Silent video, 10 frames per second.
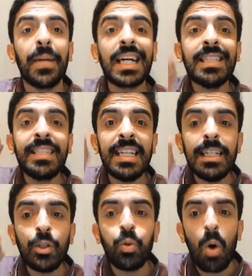because
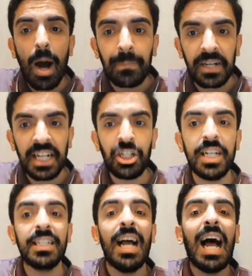these two
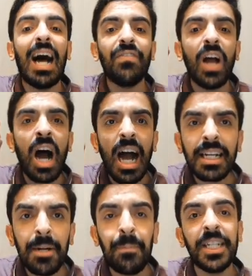operations have a
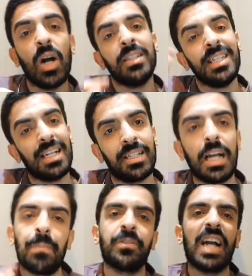higher priority than
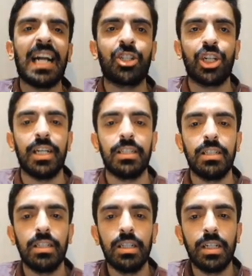subtraction.
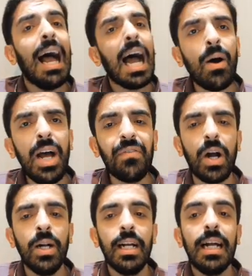
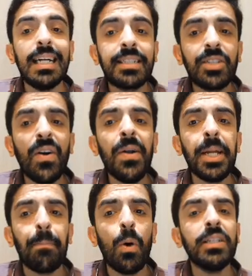However, it's
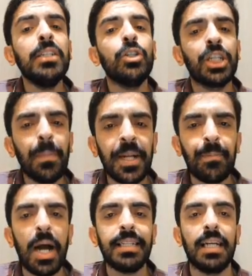very important to keep
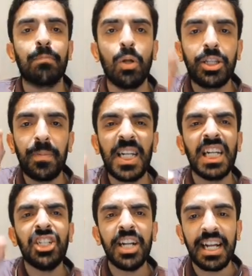in mind that
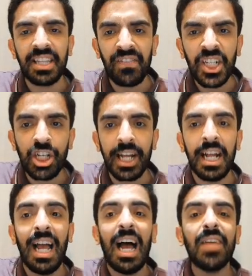multiplication and
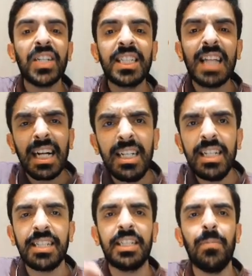division have exactly
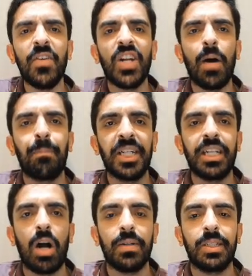the same level of
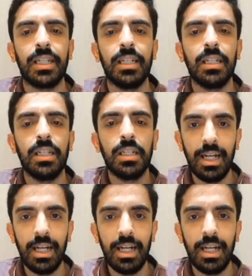priority.